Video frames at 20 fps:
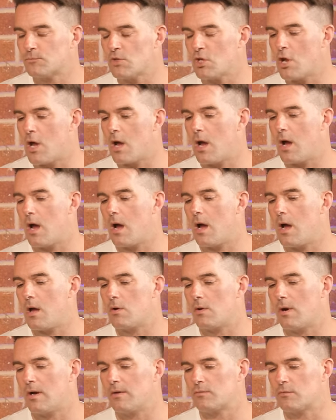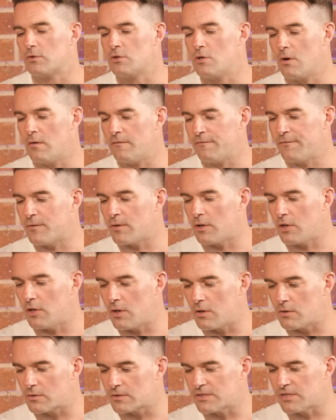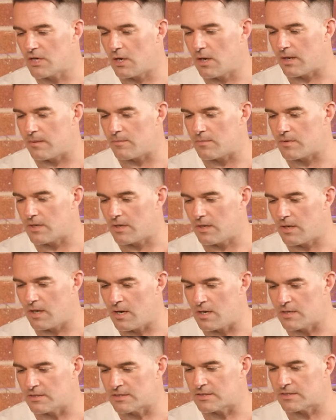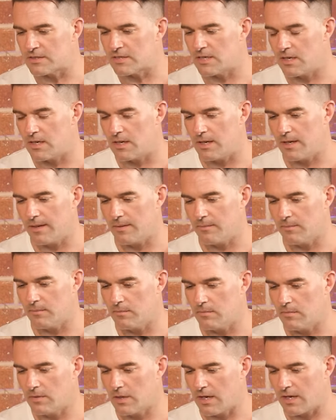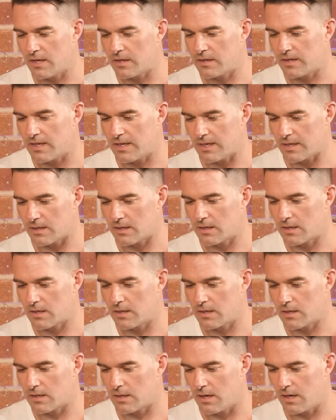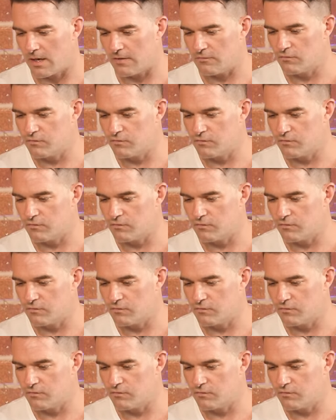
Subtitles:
not for a long time. The last time I think I